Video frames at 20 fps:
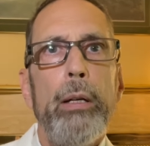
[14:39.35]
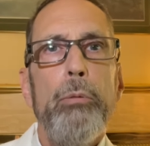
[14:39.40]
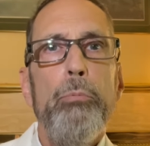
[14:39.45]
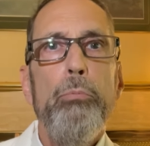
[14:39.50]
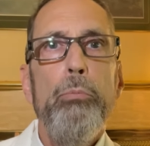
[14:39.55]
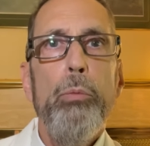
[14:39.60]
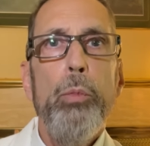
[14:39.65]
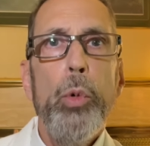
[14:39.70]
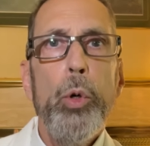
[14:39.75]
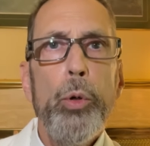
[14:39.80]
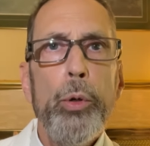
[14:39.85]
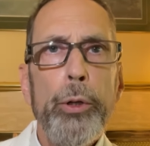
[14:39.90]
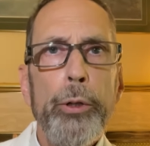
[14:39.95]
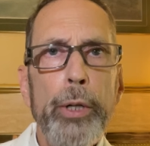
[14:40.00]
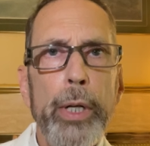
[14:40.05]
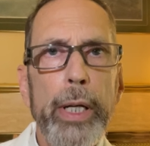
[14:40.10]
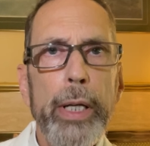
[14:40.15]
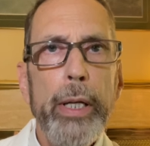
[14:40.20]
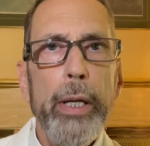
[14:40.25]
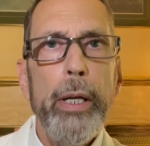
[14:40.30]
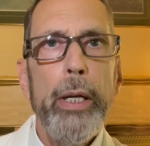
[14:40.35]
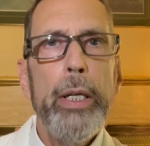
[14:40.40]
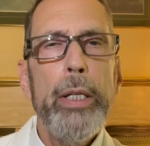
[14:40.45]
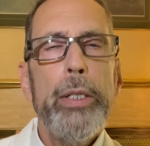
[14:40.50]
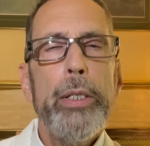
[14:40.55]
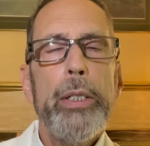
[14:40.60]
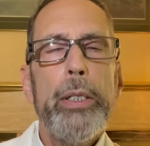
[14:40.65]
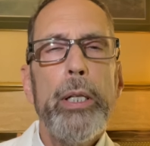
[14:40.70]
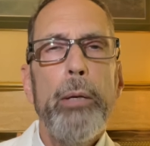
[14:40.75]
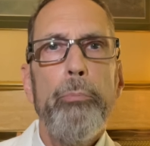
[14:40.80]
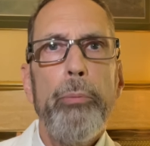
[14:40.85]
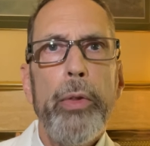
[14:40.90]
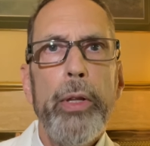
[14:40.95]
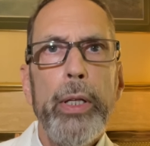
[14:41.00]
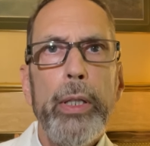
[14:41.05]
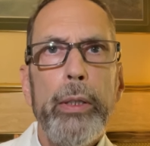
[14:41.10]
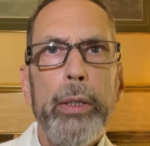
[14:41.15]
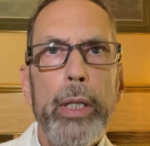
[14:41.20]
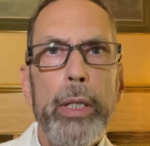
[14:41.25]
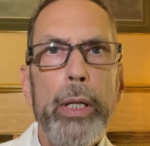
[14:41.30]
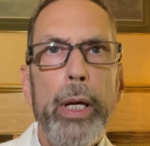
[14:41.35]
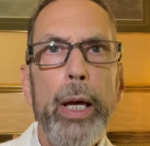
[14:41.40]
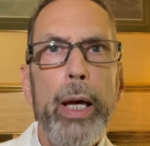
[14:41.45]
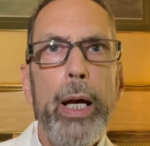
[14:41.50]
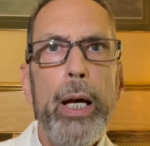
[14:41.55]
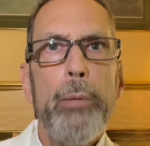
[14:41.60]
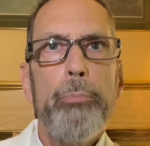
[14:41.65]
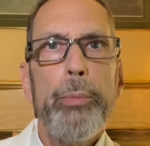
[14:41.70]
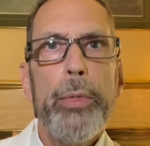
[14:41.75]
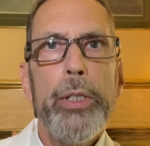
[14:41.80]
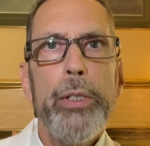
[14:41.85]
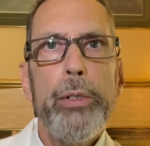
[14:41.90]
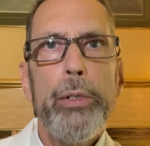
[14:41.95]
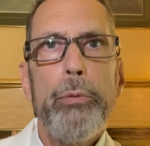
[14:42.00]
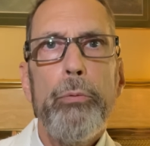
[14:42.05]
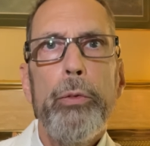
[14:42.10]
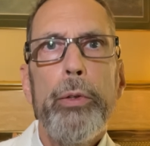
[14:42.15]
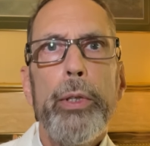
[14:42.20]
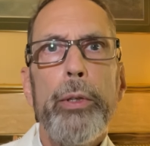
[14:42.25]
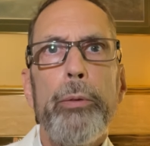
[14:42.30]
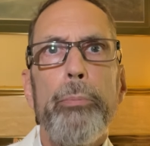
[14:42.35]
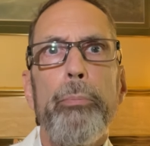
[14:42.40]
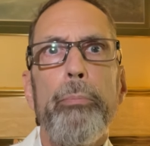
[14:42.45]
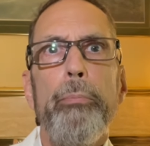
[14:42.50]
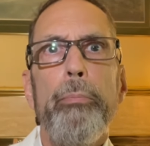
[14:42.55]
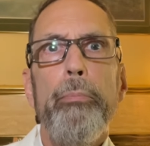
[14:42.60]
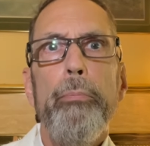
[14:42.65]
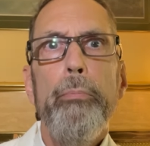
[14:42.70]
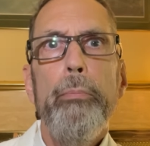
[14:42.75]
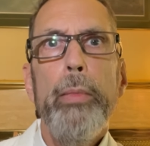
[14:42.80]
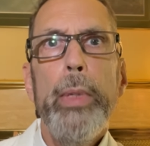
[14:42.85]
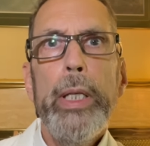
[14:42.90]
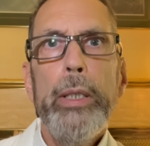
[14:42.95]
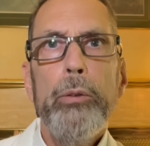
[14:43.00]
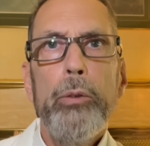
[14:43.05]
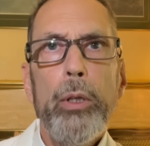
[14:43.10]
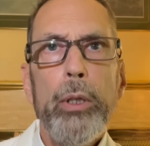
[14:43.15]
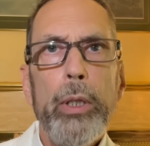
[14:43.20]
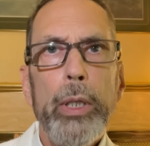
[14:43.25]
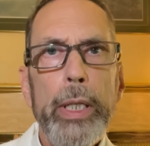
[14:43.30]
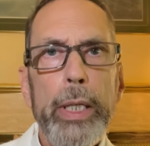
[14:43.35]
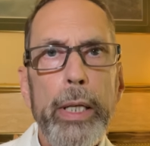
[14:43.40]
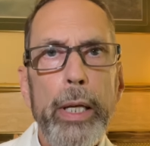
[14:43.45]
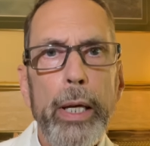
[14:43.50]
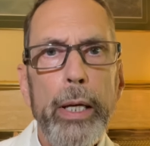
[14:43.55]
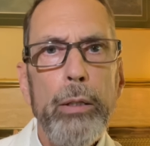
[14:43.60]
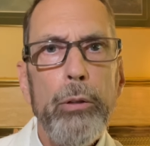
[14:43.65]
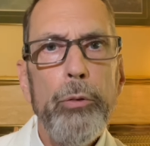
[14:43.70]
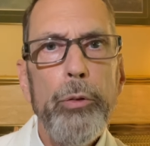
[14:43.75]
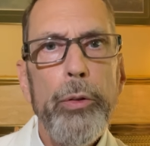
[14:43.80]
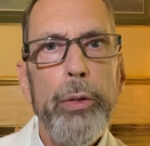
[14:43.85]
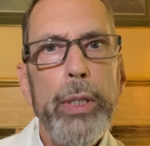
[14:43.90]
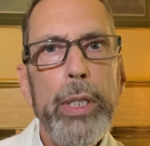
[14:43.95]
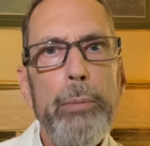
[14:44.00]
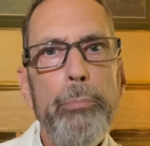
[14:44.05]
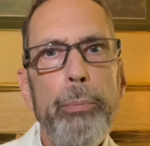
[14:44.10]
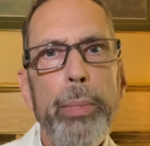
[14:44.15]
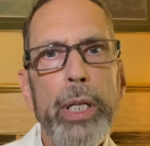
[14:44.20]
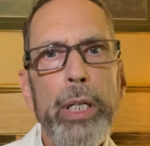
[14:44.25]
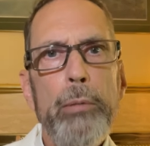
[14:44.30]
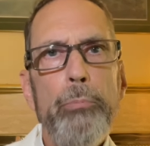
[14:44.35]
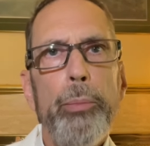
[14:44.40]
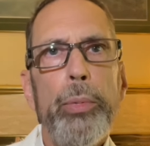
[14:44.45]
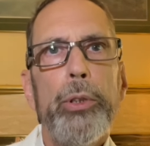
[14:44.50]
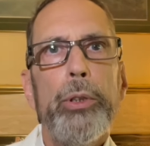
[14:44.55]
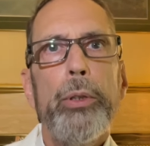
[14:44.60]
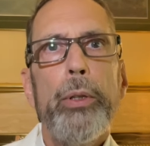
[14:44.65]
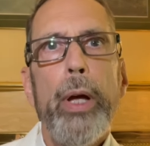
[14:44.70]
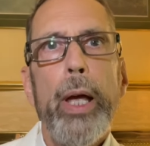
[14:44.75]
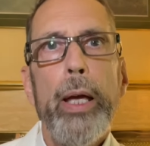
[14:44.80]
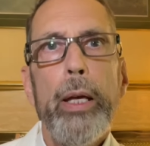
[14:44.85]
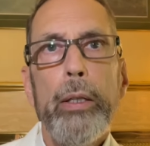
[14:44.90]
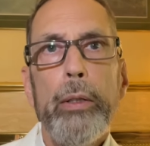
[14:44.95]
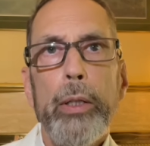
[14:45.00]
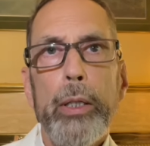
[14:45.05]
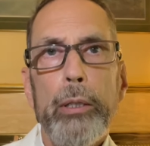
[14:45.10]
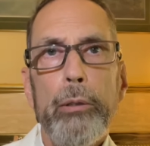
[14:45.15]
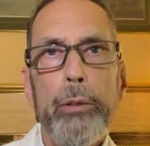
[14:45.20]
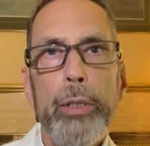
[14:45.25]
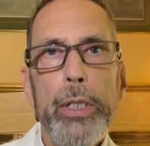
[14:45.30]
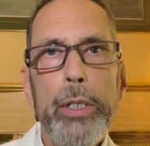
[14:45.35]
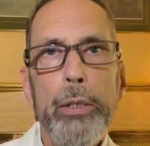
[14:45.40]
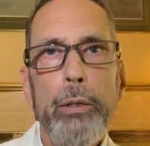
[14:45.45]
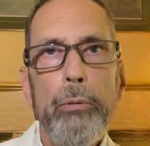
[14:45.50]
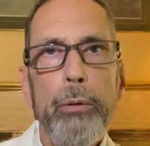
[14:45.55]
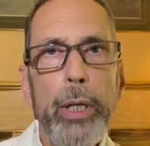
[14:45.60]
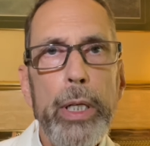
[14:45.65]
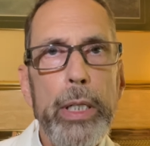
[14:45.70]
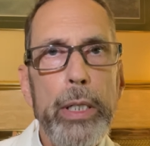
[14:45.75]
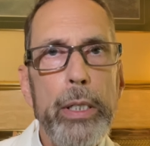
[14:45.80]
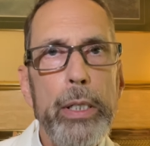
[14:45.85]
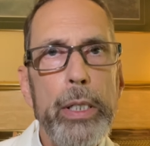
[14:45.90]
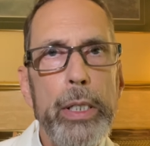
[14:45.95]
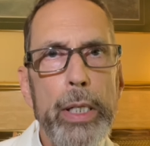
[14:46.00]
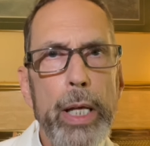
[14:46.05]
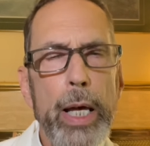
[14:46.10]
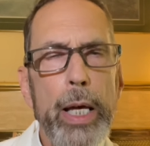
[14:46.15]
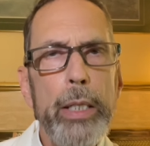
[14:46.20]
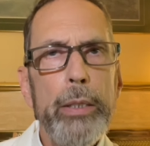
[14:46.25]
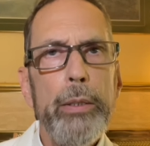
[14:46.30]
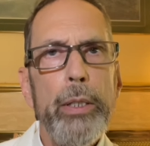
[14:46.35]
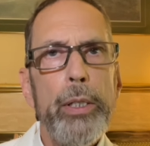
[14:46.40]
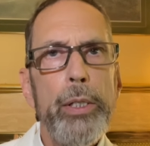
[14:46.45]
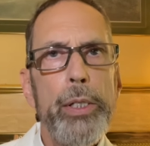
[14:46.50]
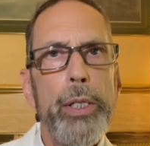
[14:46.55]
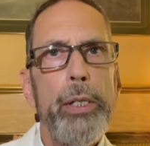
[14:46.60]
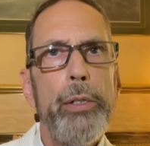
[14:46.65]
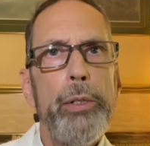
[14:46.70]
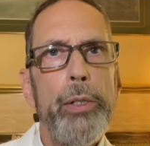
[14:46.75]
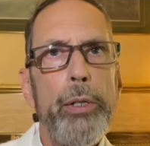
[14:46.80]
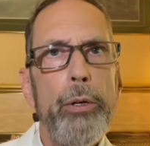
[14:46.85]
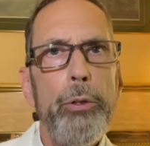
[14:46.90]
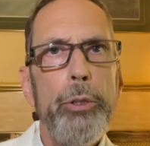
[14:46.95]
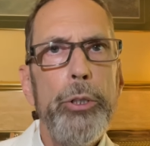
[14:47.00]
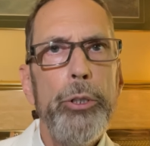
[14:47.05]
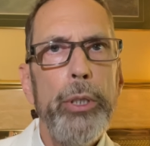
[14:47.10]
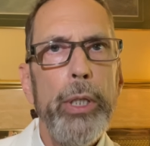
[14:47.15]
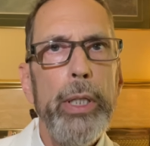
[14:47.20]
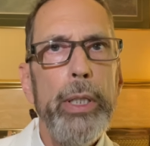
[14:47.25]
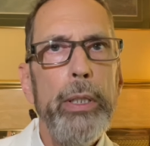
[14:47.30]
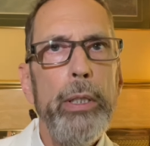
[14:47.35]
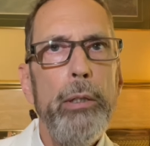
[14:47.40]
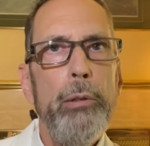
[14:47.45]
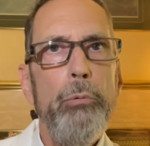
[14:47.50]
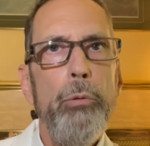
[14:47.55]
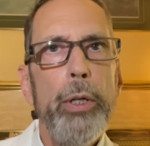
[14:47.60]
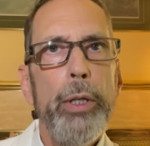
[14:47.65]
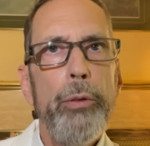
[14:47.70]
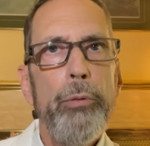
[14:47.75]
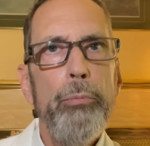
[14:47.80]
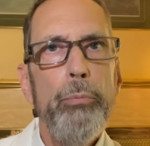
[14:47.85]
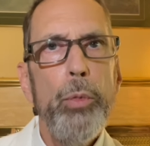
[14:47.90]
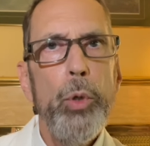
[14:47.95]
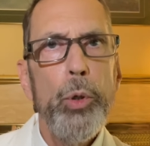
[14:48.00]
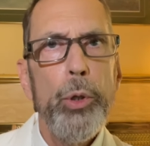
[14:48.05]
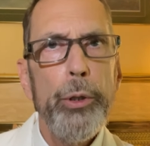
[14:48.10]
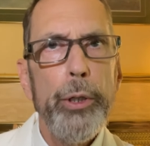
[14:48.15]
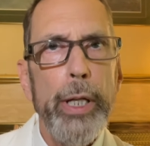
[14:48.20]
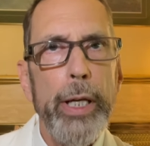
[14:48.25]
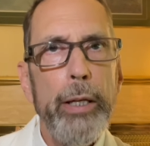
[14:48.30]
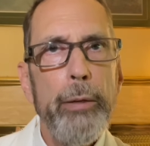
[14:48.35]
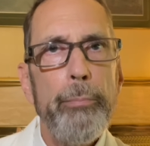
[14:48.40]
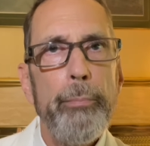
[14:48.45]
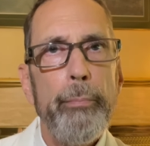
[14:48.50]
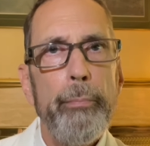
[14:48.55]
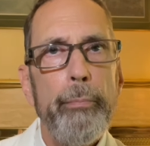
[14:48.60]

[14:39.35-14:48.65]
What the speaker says: Mourning is something that happens with mentally healthy people, and there is great sadness associated with mourning.